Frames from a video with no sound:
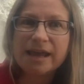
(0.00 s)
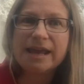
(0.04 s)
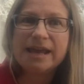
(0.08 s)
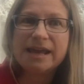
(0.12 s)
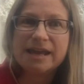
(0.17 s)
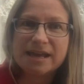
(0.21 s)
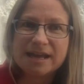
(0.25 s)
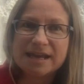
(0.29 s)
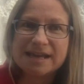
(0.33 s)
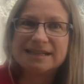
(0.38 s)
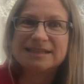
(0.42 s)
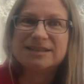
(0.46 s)

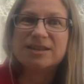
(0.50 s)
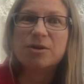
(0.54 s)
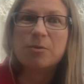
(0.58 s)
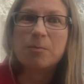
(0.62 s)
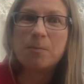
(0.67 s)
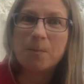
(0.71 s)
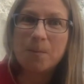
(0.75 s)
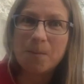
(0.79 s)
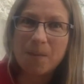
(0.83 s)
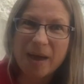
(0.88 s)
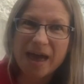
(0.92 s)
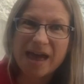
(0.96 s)
it is the
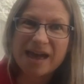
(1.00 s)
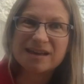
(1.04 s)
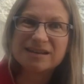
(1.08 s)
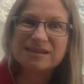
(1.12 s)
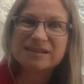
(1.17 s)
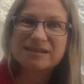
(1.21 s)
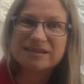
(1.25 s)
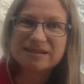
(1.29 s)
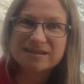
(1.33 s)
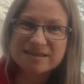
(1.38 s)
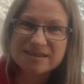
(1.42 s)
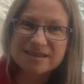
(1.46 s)

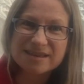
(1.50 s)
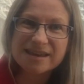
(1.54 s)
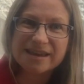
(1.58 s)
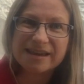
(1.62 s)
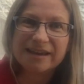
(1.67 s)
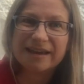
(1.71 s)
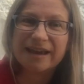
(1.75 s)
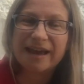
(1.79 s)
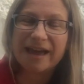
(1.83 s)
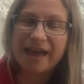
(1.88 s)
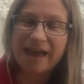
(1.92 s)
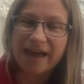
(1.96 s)
best
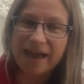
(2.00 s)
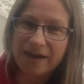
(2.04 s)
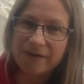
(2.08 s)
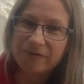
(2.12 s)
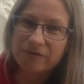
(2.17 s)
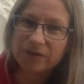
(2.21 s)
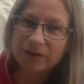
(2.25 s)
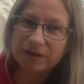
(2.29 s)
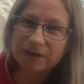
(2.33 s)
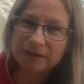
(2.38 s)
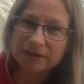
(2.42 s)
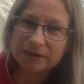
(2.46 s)
thing
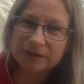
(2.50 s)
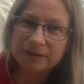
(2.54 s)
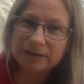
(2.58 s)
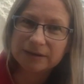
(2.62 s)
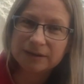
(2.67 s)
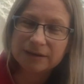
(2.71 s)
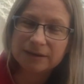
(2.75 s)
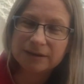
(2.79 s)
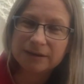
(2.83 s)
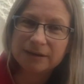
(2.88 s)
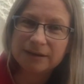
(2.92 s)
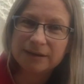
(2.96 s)
ever.
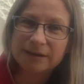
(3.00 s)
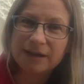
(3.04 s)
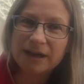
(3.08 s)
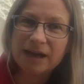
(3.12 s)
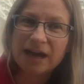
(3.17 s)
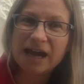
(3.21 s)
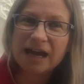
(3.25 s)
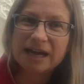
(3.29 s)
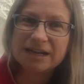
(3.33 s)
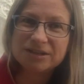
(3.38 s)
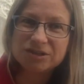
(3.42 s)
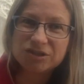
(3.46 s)

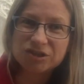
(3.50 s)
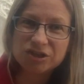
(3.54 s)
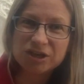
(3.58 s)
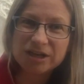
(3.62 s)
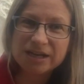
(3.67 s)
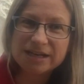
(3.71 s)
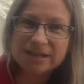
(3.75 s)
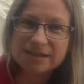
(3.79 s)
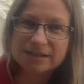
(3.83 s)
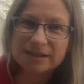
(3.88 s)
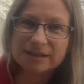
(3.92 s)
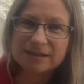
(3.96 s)
And
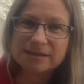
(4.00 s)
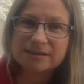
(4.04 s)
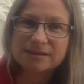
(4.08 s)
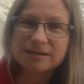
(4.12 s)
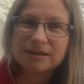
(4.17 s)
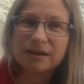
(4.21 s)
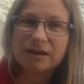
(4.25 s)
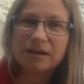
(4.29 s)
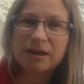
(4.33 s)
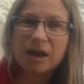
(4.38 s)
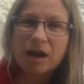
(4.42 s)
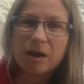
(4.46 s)
Jesus
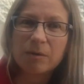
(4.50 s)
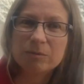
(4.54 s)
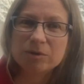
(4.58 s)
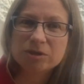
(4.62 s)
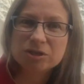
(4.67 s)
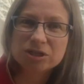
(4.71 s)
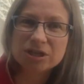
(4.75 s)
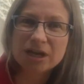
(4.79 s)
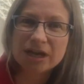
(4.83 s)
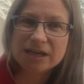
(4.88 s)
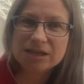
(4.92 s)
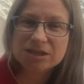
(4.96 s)
can come
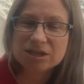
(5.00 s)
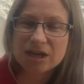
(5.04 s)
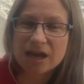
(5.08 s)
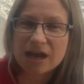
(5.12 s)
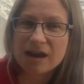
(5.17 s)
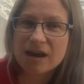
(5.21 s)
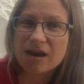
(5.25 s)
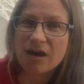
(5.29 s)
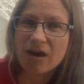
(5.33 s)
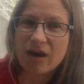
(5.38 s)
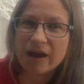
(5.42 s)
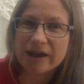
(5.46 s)
and change
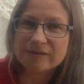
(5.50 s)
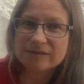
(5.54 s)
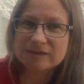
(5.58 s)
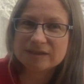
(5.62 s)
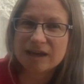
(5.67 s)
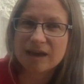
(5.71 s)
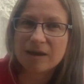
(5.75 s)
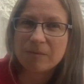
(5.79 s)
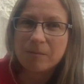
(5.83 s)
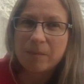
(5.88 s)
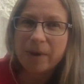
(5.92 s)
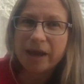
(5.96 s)
our lives
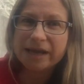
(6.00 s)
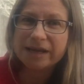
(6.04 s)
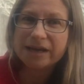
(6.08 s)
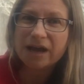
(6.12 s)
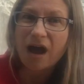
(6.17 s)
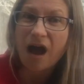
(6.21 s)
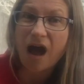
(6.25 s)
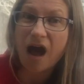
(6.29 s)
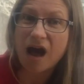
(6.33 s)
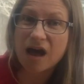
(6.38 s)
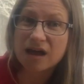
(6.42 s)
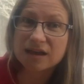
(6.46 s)
and make
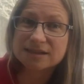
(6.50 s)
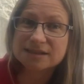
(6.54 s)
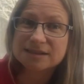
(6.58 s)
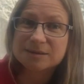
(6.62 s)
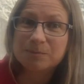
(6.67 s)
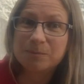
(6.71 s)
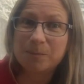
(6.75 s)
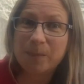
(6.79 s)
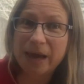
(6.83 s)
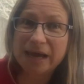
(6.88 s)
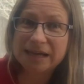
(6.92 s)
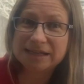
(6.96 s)
us
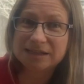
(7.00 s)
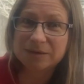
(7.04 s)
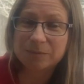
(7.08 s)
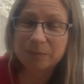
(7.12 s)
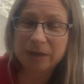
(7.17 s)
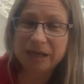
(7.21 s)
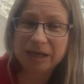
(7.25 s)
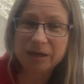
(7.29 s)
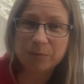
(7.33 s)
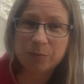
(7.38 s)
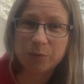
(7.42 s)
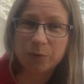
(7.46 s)
better
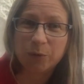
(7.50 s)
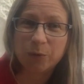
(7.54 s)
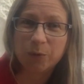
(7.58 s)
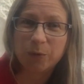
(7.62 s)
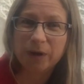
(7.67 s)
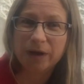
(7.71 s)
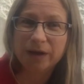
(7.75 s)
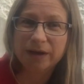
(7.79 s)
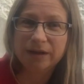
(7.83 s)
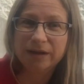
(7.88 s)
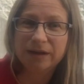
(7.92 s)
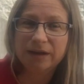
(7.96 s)
people,
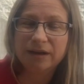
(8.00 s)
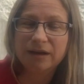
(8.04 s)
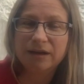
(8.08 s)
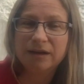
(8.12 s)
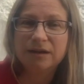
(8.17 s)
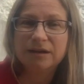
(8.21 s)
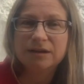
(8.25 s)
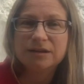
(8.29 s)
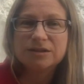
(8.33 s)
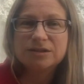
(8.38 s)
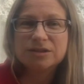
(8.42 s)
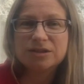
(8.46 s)

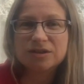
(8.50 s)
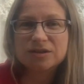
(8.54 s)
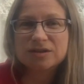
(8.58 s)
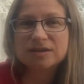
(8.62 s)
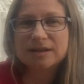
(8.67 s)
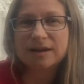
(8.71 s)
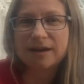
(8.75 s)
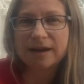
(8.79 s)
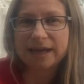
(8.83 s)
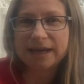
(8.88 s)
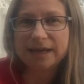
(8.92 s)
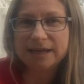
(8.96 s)

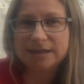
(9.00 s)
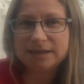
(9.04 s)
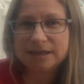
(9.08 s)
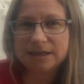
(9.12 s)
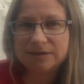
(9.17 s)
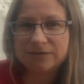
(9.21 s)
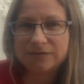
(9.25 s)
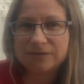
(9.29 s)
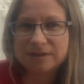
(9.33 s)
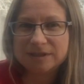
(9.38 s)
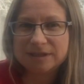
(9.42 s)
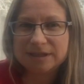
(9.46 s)
just like he
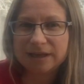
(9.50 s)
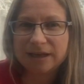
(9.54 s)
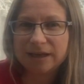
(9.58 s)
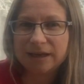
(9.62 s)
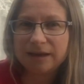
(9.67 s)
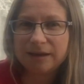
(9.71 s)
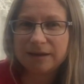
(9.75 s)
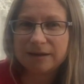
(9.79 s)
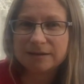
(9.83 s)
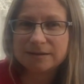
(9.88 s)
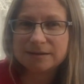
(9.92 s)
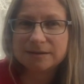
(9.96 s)
did for
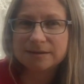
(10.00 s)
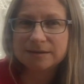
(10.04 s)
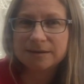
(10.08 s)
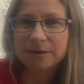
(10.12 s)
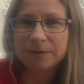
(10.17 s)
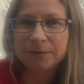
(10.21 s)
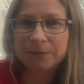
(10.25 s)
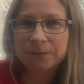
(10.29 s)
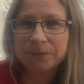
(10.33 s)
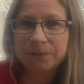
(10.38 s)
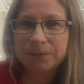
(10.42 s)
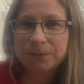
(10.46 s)
Zacchaeus.
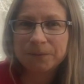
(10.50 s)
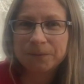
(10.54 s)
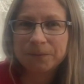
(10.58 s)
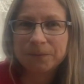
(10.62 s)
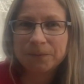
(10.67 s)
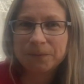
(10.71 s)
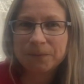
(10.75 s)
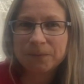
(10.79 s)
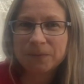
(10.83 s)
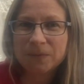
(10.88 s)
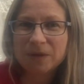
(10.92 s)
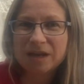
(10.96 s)

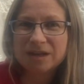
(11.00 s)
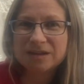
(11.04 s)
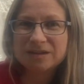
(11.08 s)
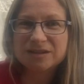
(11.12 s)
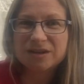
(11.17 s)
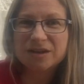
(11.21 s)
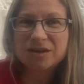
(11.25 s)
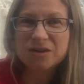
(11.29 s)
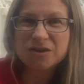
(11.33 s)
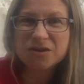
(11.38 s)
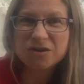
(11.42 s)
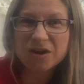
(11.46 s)

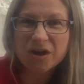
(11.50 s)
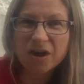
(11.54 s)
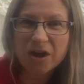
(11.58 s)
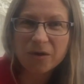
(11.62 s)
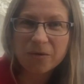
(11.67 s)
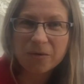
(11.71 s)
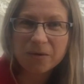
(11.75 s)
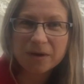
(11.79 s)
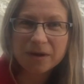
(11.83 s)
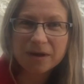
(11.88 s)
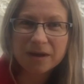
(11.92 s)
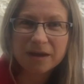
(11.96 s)
So you
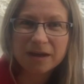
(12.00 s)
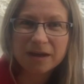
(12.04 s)
know,